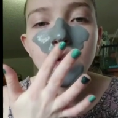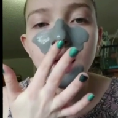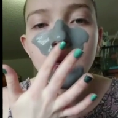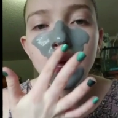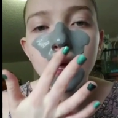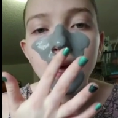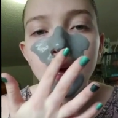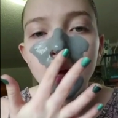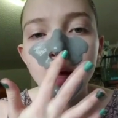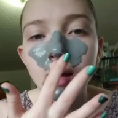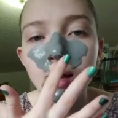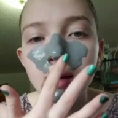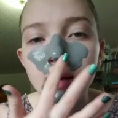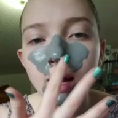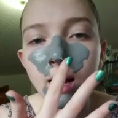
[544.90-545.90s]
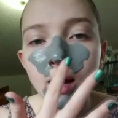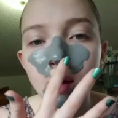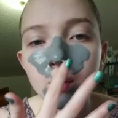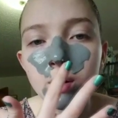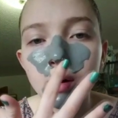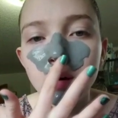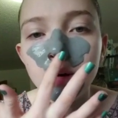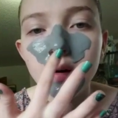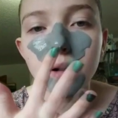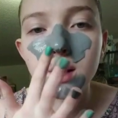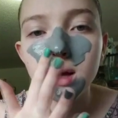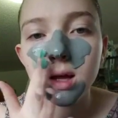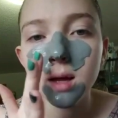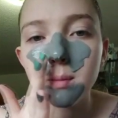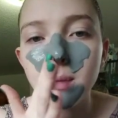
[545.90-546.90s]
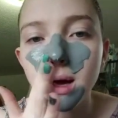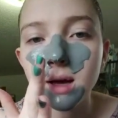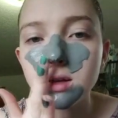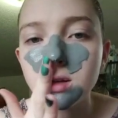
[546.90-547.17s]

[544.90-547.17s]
and I will get back